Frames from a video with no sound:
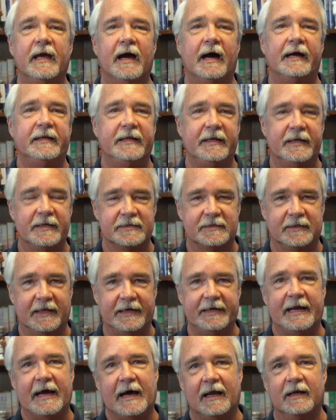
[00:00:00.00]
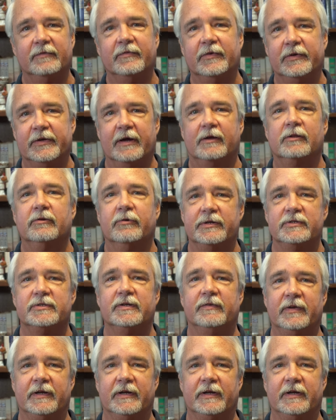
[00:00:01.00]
the ideas laid out in the Declaration